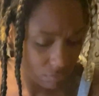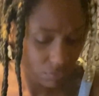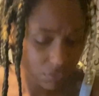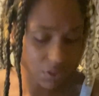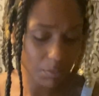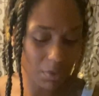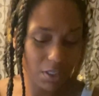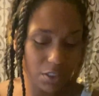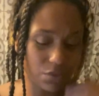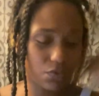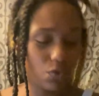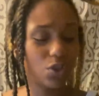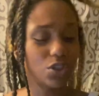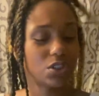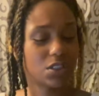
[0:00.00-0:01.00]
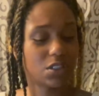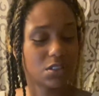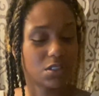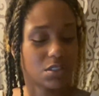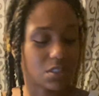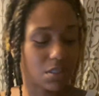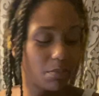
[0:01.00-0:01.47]
somebody's fortune,
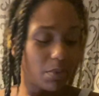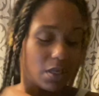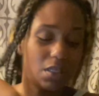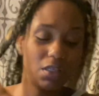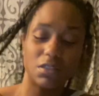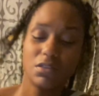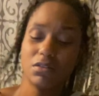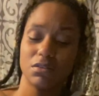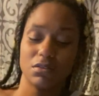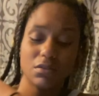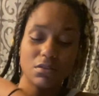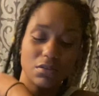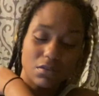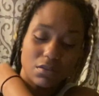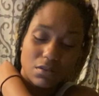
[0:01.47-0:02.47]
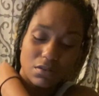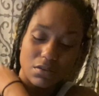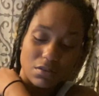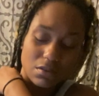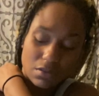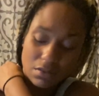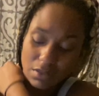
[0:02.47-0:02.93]
somebody's,
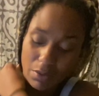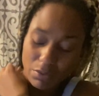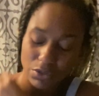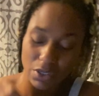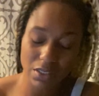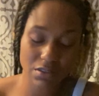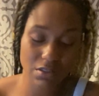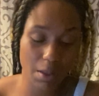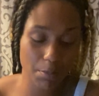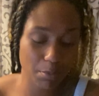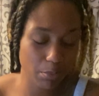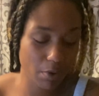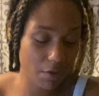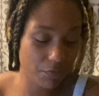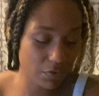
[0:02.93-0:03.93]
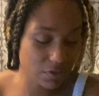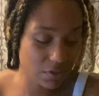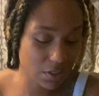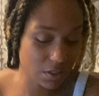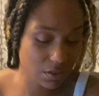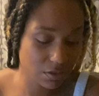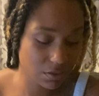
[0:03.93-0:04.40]
they were trying to stop a
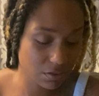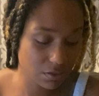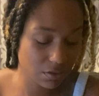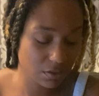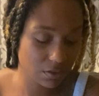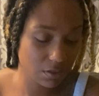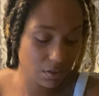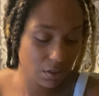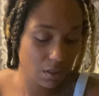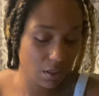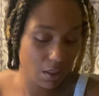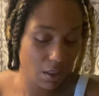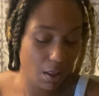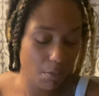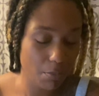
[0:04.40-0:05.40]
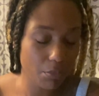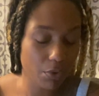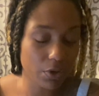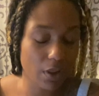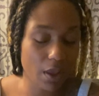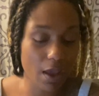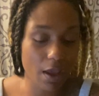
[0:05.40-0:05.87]
prophecy
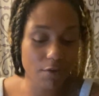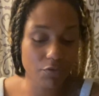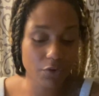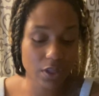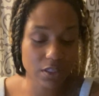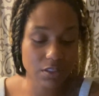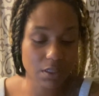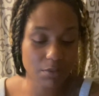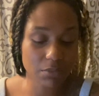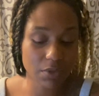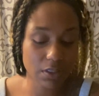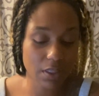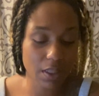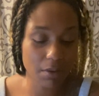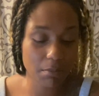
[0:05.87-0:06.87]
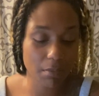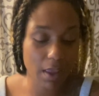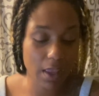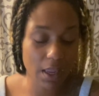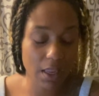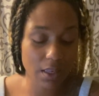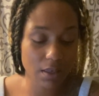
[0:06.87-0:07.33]
but every attempt that they
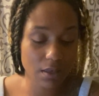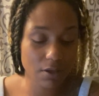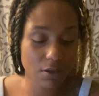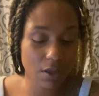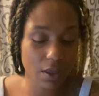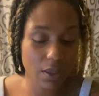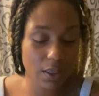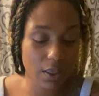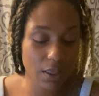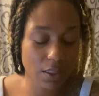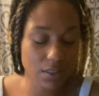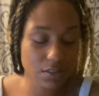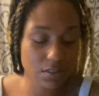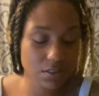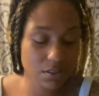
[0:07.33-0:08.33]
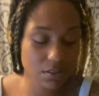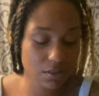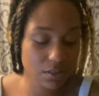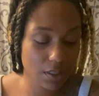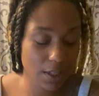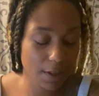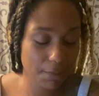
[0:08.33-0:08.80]
made against
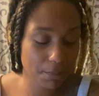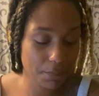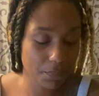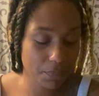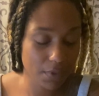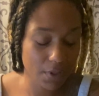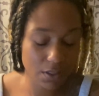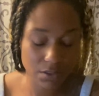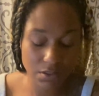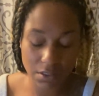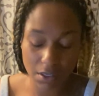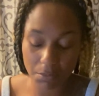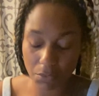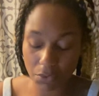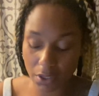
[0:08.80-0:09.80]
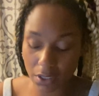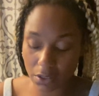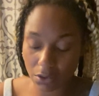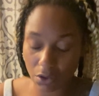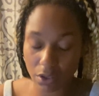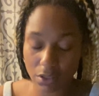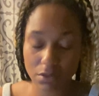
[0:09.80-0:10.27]
someone
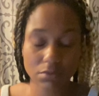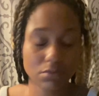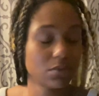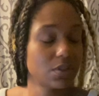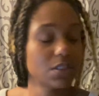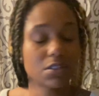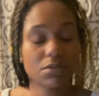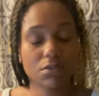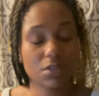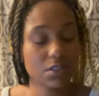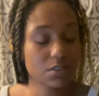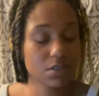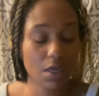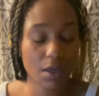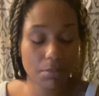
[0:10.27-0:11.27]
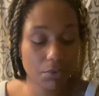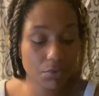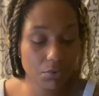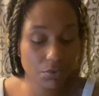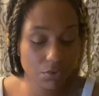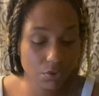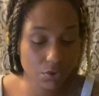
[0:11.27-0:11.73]
or these this
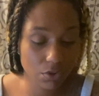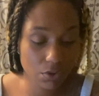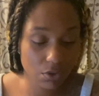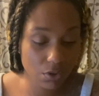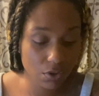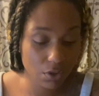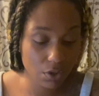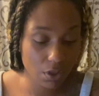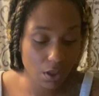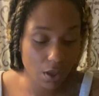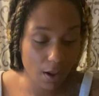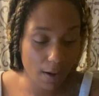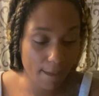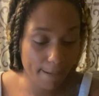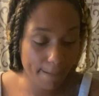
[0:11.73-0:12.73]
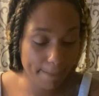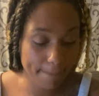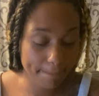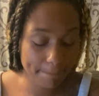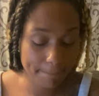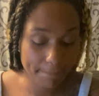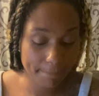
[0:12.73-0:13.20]
couple, um,